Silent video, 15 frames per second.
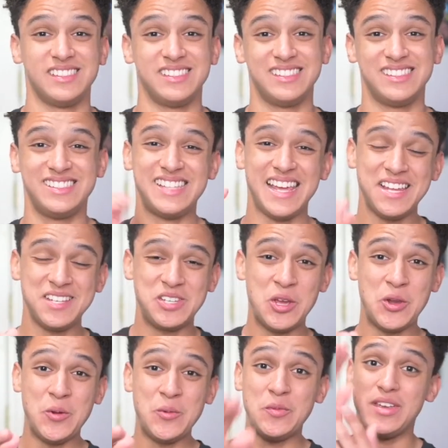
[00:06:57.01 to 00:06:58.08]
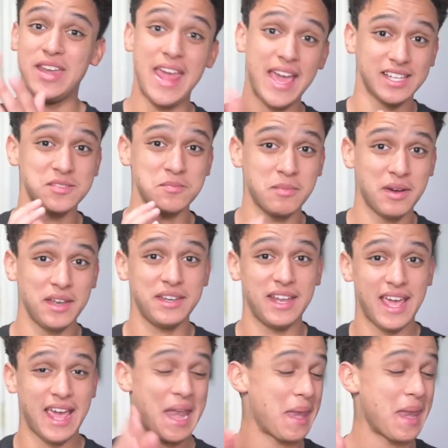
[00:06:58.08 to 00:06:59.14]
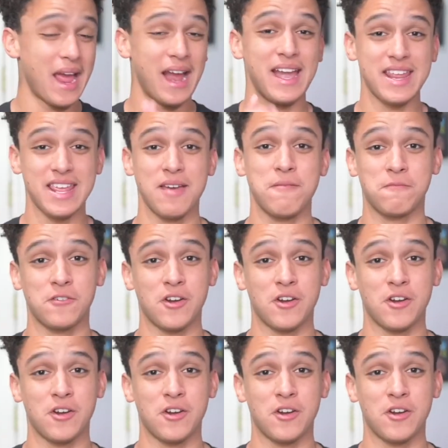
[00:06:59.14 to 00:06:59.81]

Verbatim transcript: Stay tuned next Monday at 9 a.m.